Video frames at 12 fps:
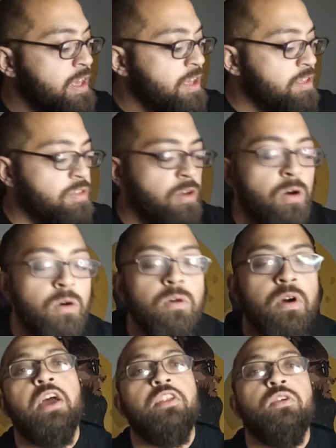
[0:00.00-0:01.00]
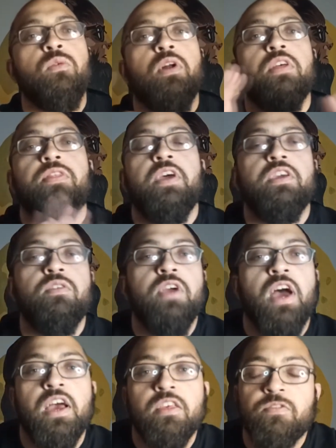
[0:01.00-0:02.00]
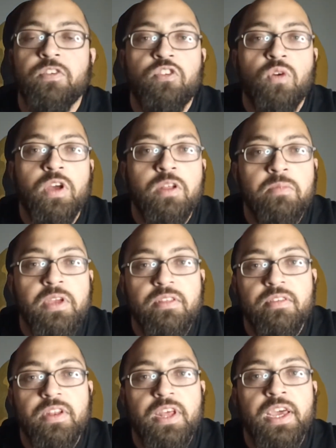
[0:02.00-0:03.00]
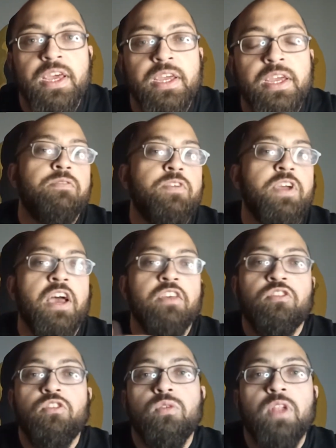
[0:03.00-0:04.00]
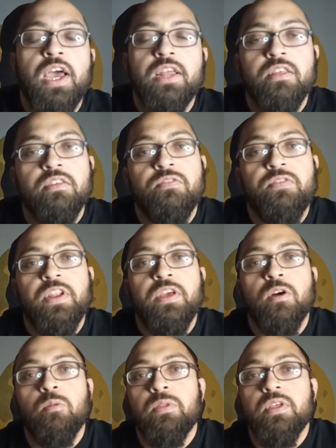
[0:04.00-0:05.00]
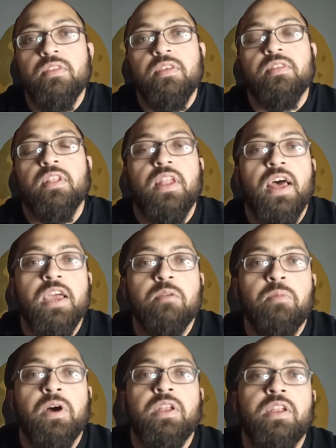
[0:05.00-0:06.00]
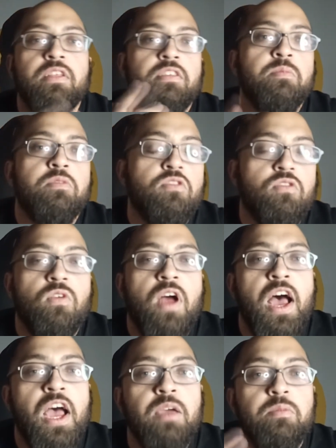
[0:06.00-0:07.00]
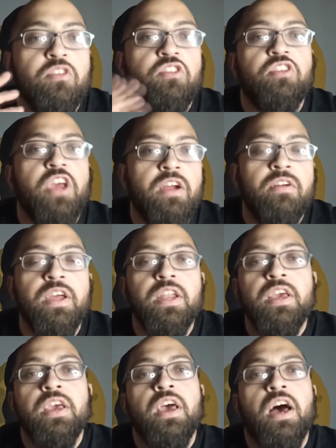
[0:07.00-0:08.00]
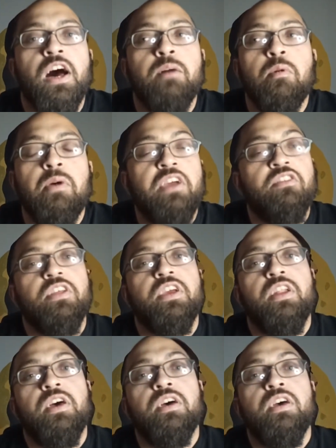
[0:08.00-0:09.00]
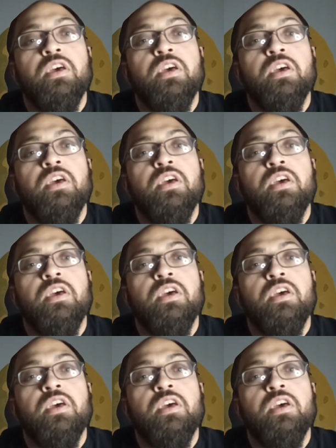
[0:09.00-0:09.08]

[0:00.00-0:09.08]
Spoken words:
So I do want to thank you guys for joining me today. If you guys do like this video, please hit the like button and subscribe, share it. I'm actually going to